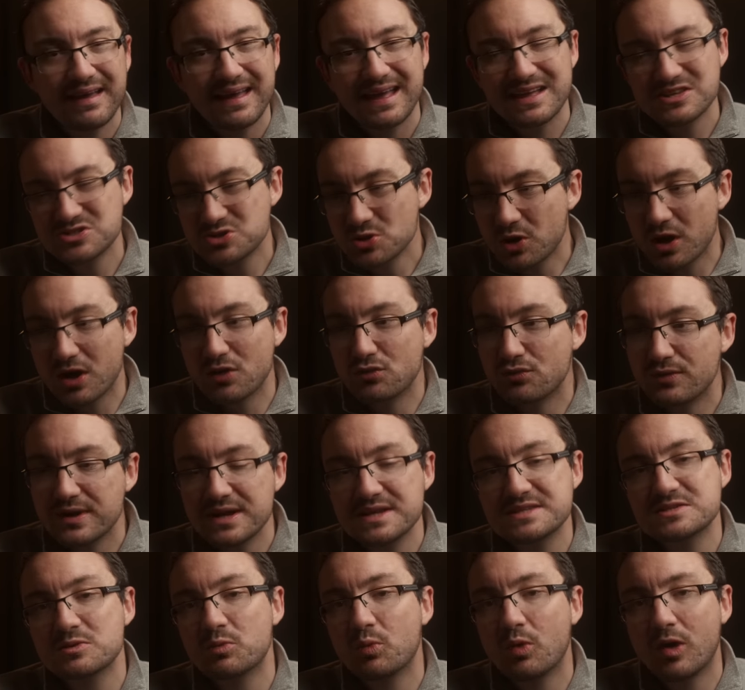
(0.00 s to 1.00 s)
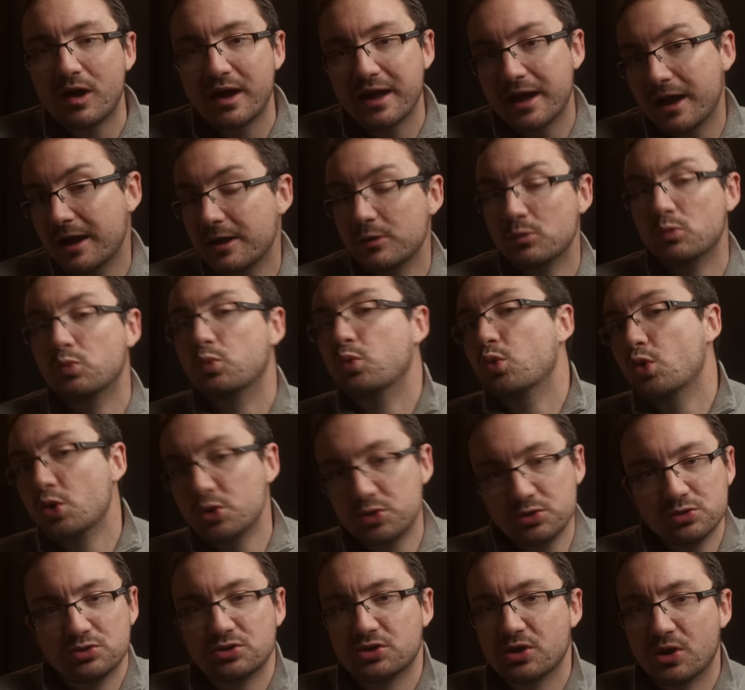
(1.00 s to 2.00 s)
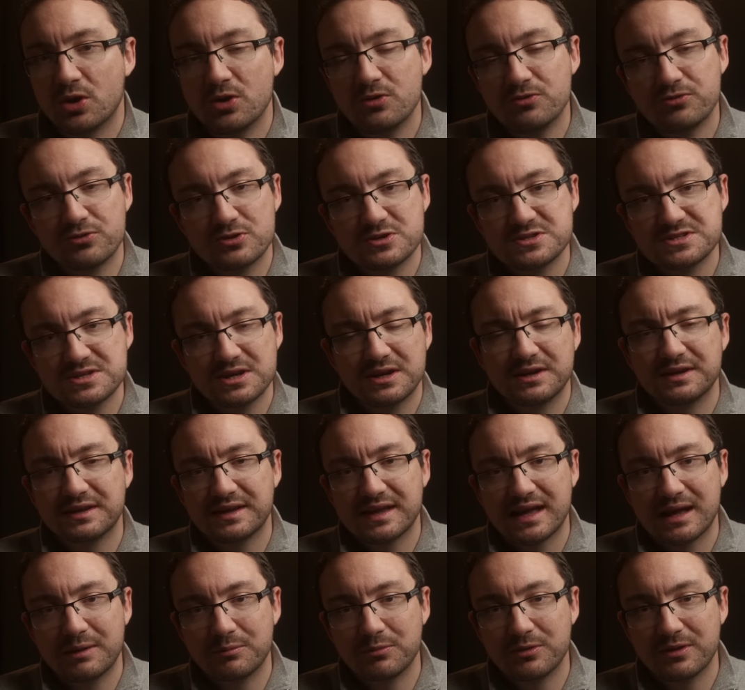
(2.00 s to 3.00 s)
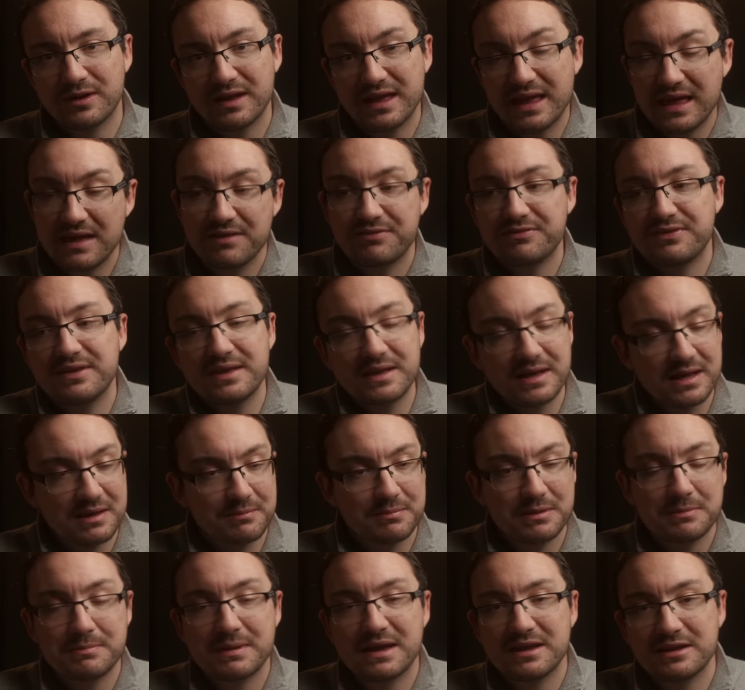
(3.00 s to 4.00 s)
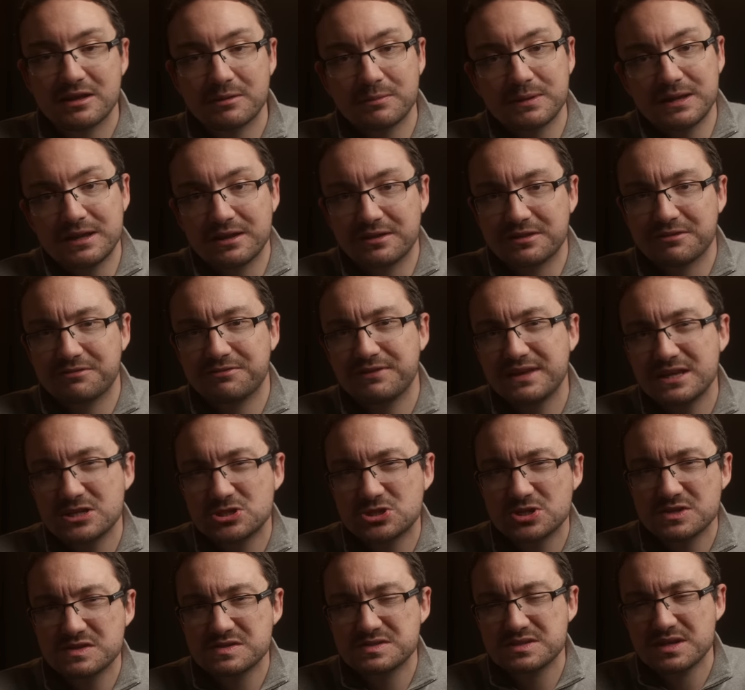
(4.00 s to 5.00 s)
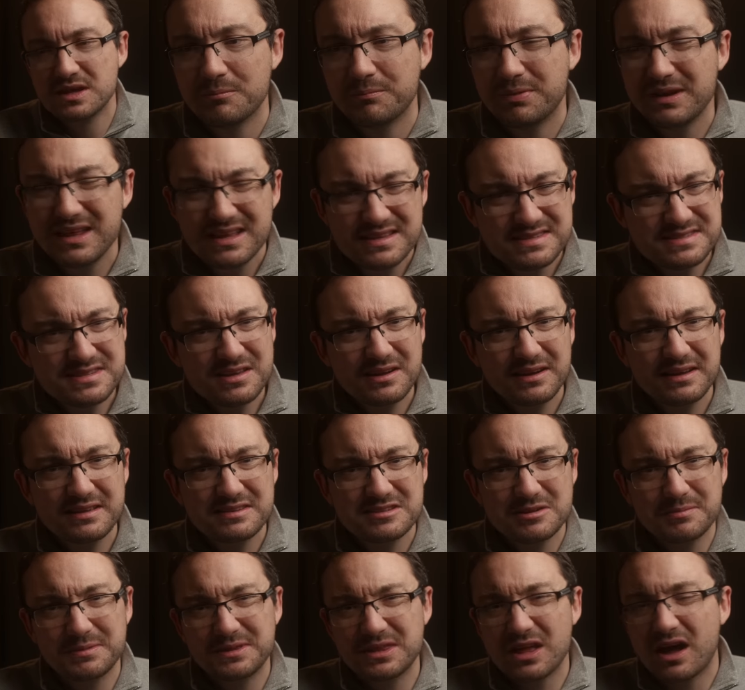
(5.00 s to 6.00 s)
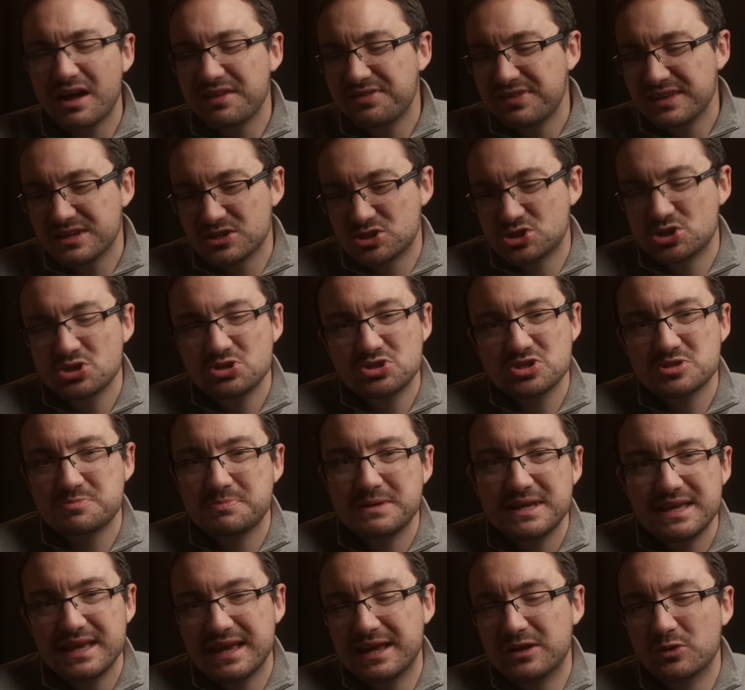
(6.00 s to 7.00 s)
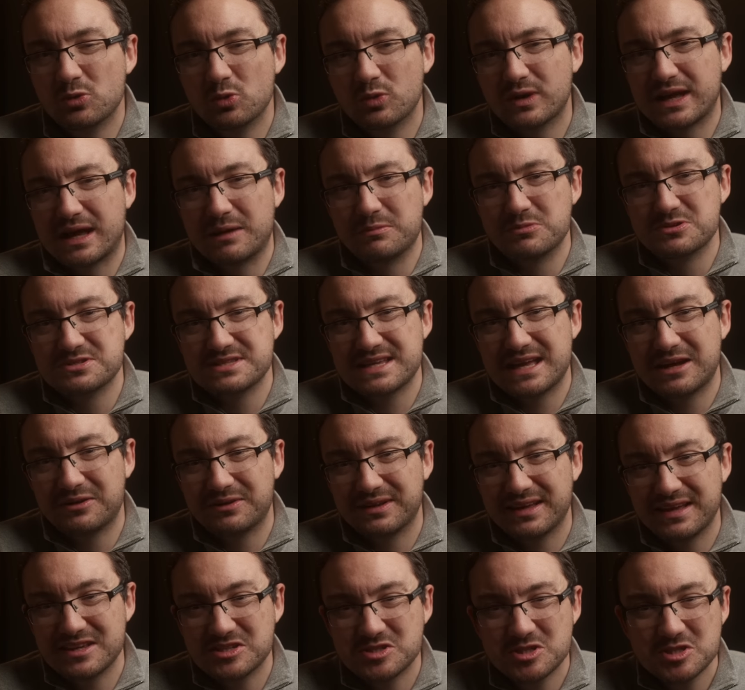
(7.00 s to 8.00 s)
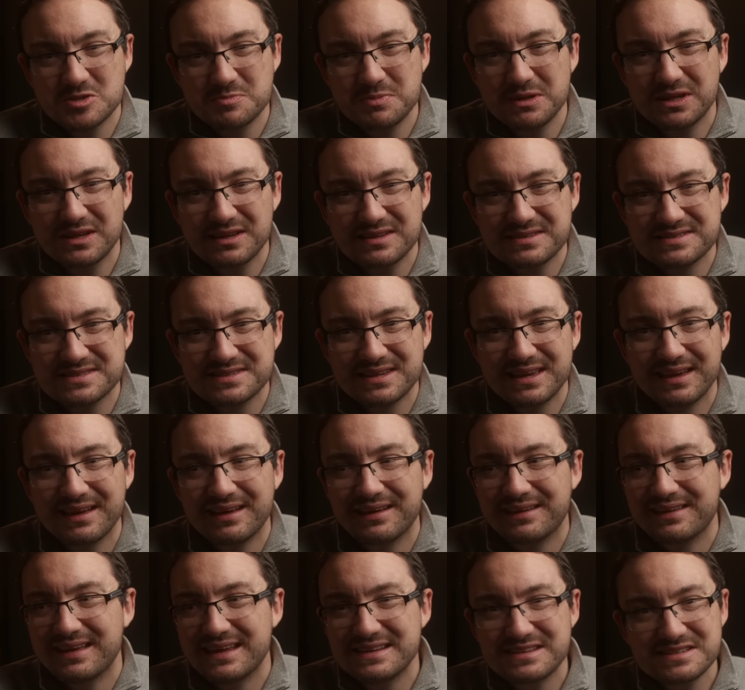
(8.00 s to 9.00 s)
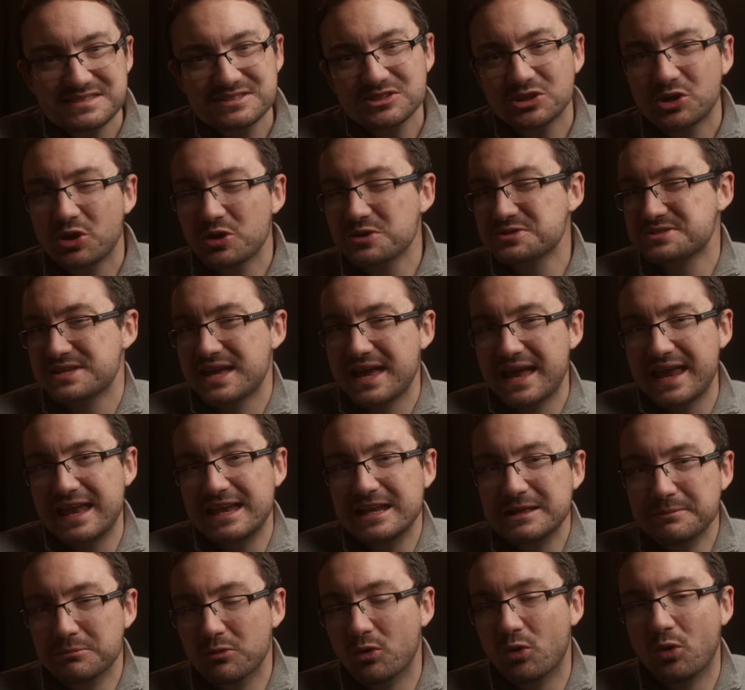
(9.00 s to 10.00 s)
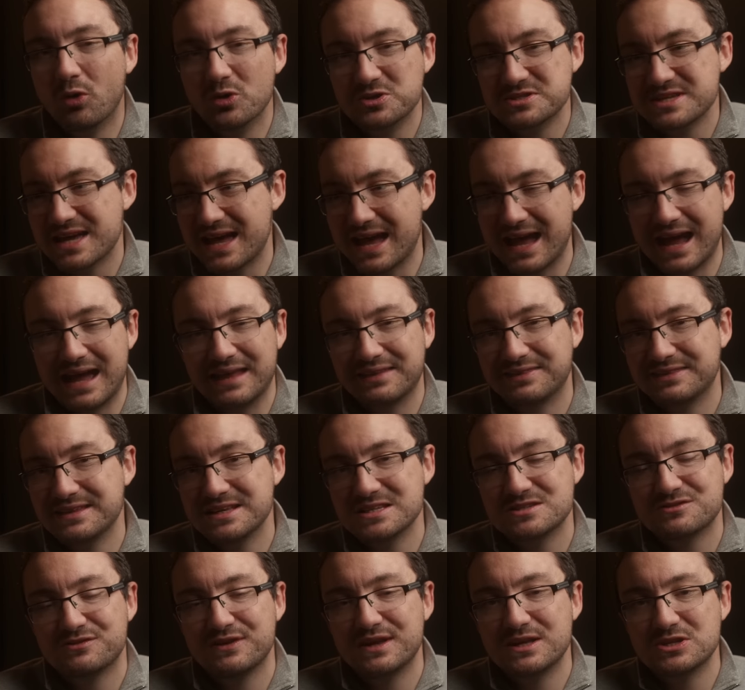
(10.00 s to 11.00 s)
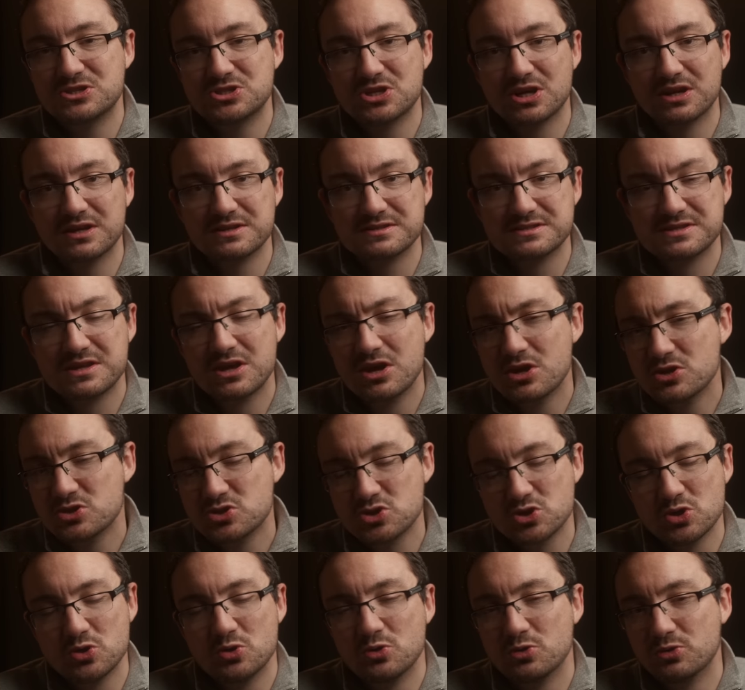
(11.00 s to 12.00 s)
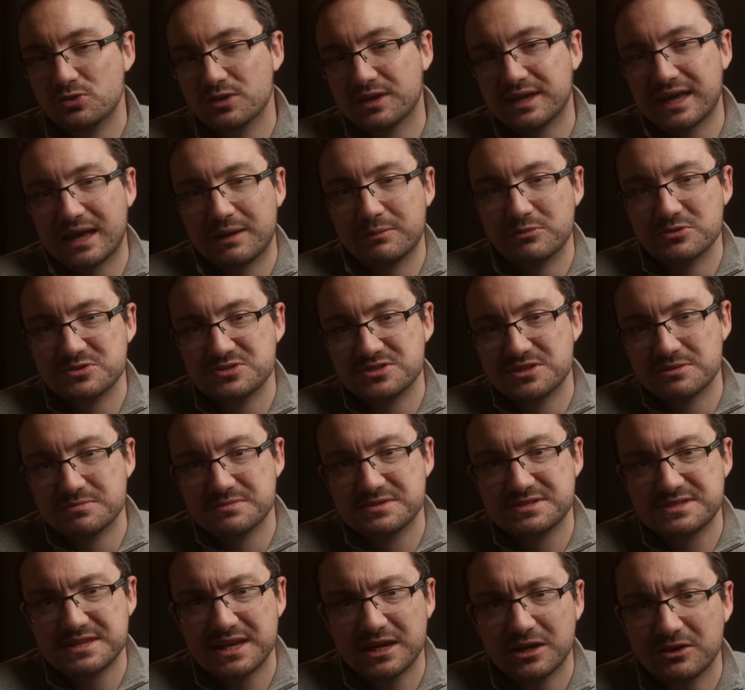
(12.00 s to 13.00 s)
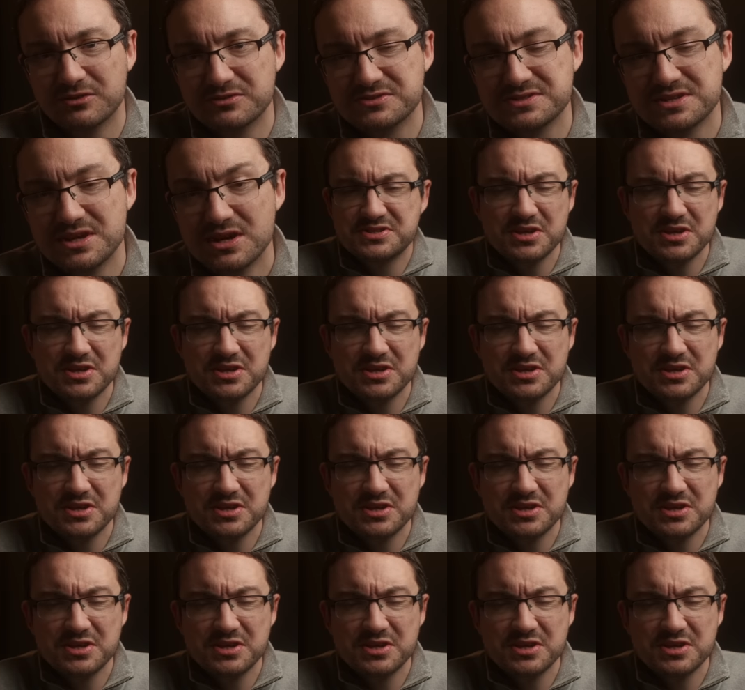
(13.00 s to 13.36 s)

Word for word: It's not a reason why I wouldn't go for a certain camera if it can be made up in other features, but it's certainly something that I think should just be in all cameras nowadays, just because it doesn't cost any more to add these features to the cameras themselves.